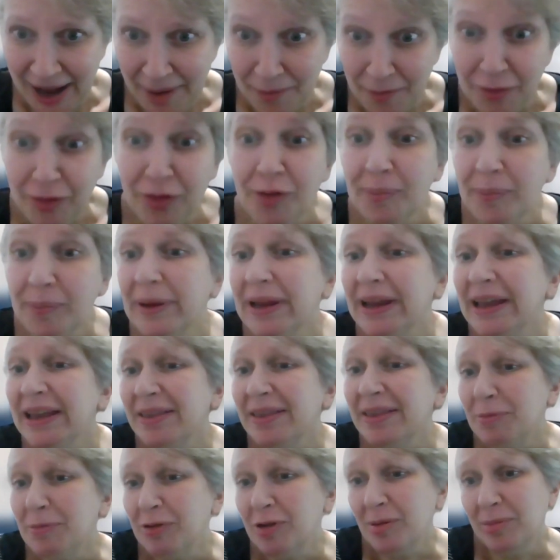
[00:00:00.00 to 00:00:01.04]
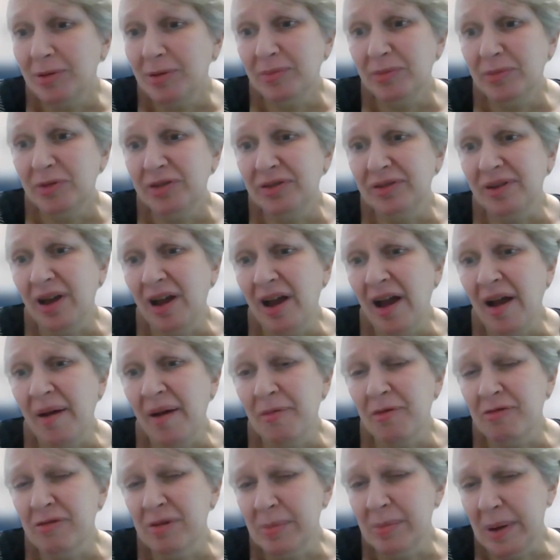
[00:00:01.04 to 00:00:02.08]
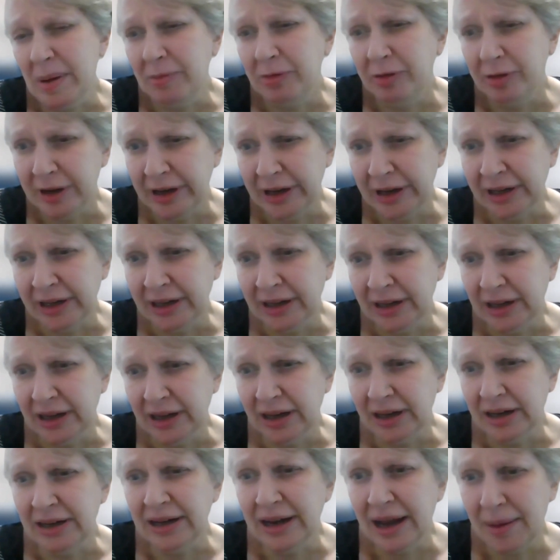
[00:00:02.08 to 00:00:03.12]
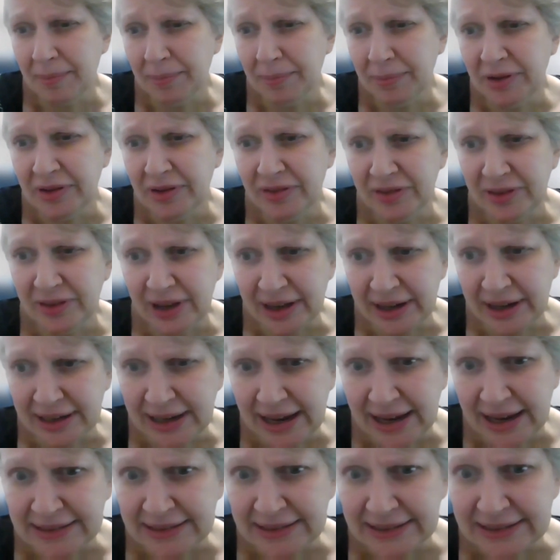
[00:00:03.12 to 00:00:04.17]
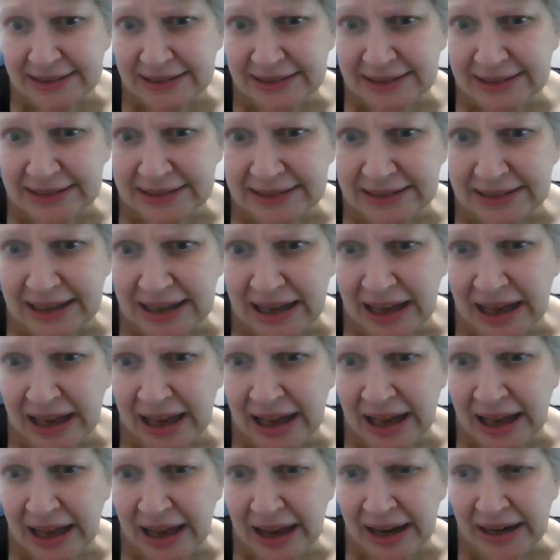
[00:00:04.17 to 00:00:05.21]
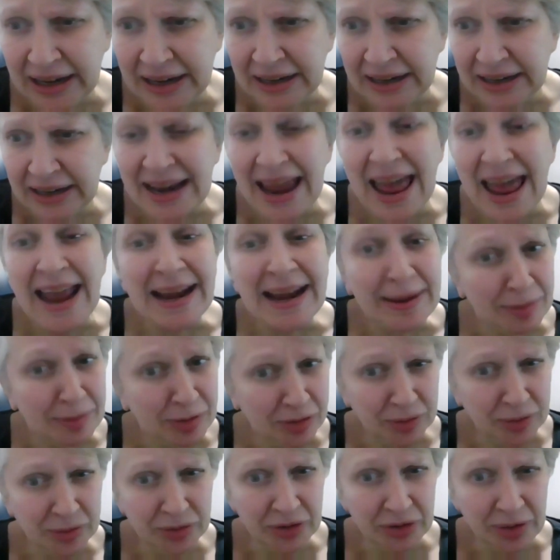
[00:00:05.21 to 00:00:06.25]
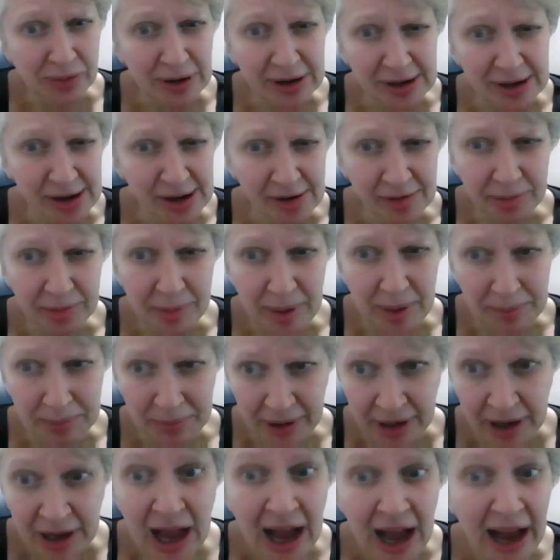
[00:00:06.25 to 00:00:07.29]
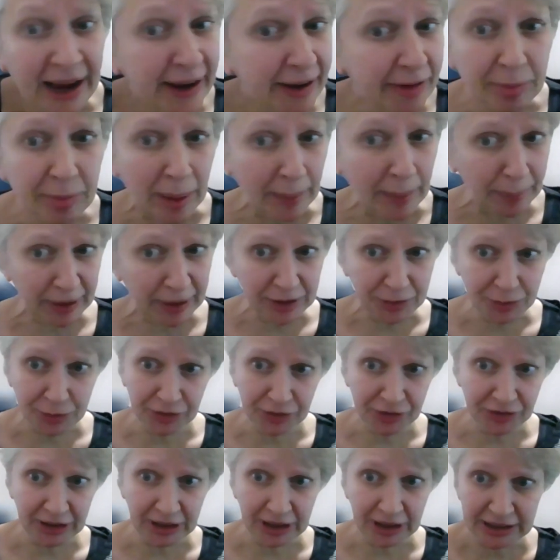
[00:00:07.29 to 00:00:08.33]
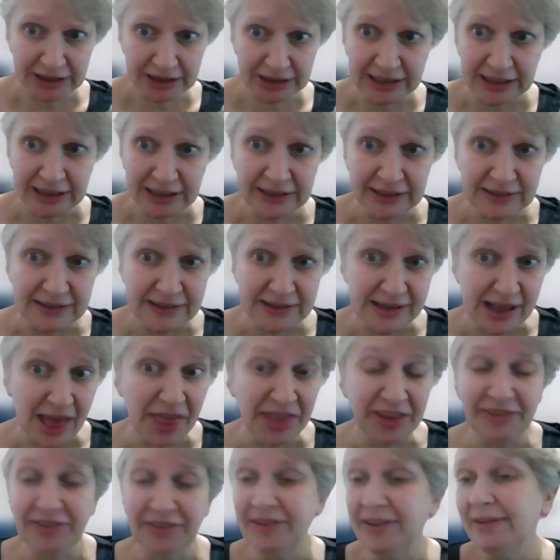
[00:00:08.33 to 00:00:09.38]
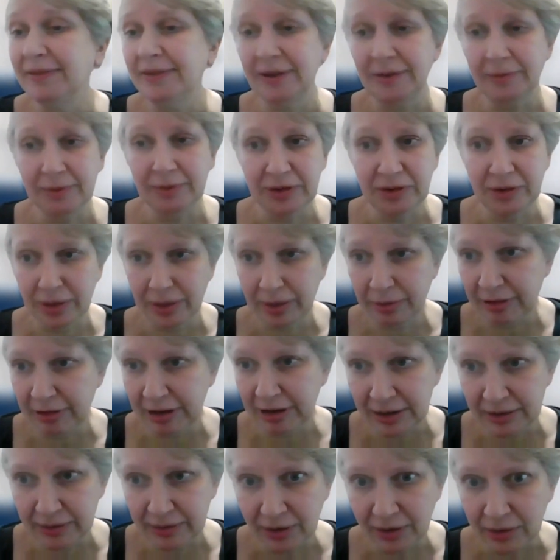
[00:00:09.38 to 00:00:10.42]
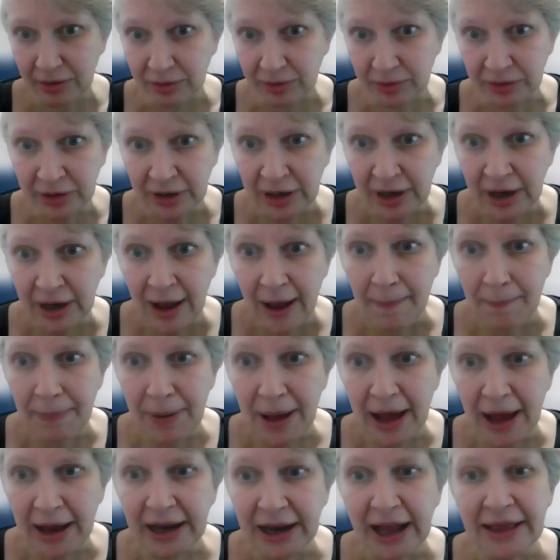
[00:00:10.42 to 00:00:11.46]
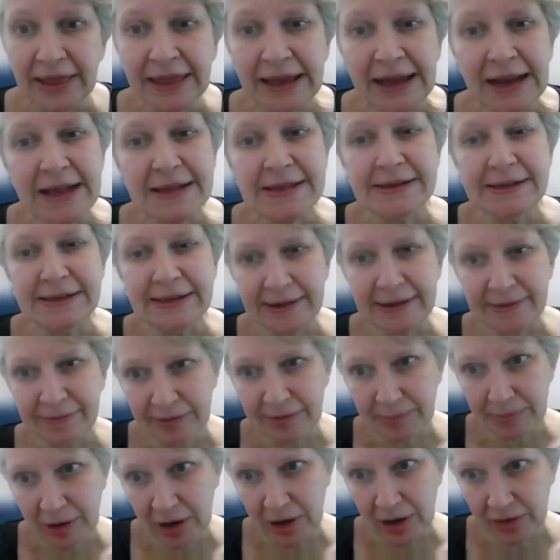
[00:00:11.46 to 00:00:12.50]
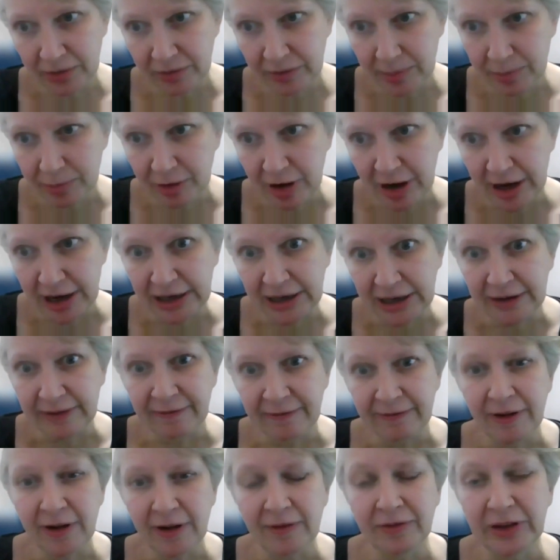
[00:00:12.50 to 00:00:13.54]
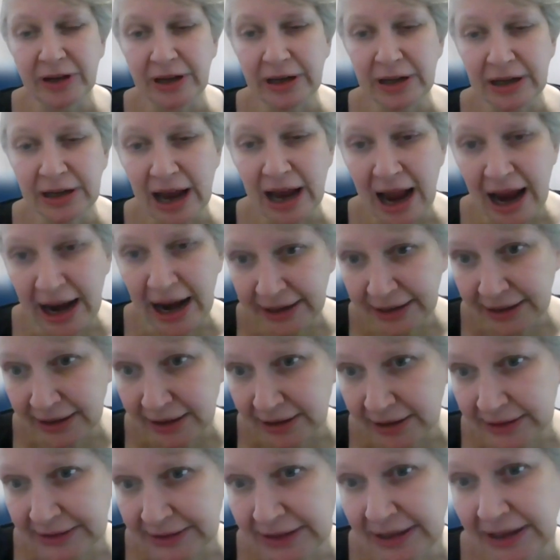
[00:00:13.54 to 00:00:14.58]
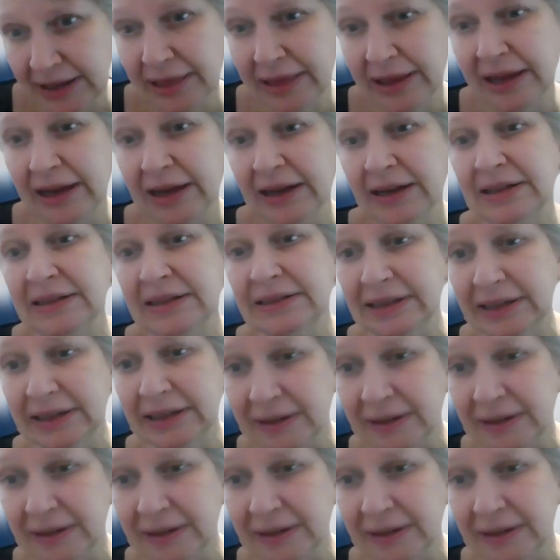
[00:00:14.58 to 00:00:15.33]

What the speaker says: for me, the problems remembering numbers and letters and names also, I can't remember. I can remember interesting ideas since I was 3 years old, but I think it's a different part of the brain involved in analyzing things